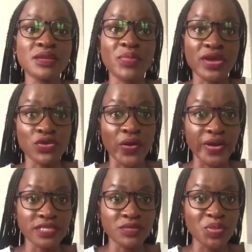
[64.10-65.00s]
by
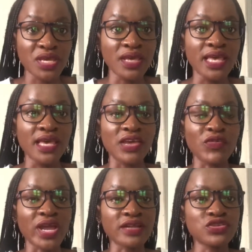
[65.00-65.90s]
URSB in
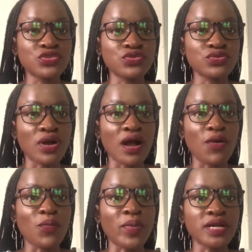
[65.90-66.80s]
regards to how
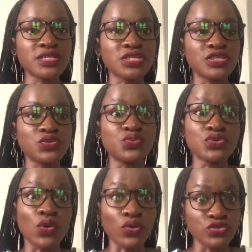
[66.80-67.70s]
much it
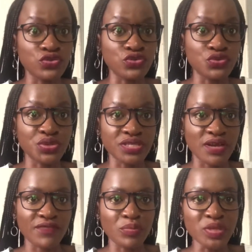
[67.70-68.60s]
would cost you to
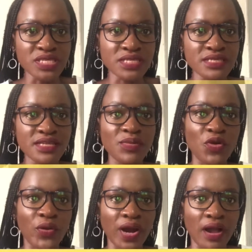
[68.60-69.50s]
reserve a business name
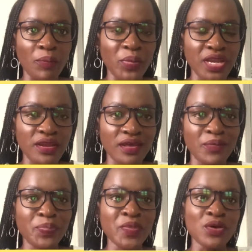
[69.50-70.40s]
or a company
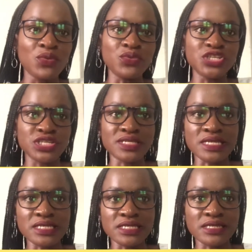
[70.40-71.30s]
name, which is
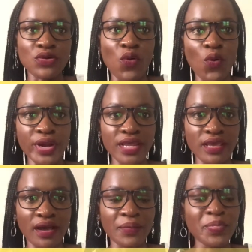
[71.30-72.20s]
listed on here.